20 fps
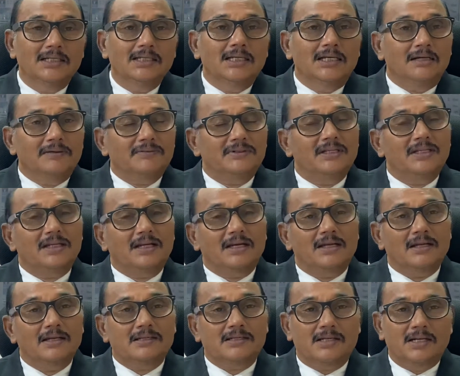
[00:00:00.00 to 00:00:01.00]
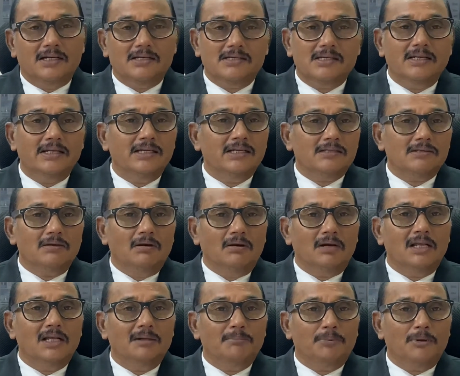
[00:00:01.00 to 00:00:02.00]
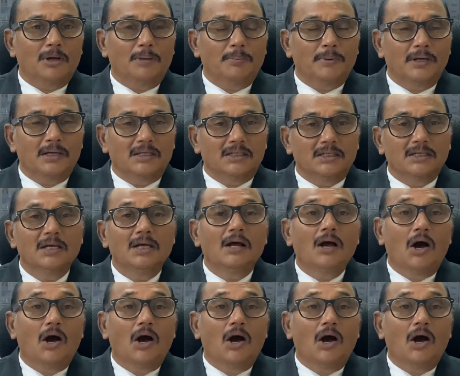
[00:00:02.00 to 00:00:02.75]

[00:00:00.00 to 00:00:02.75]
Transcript: If the testing is not done properly,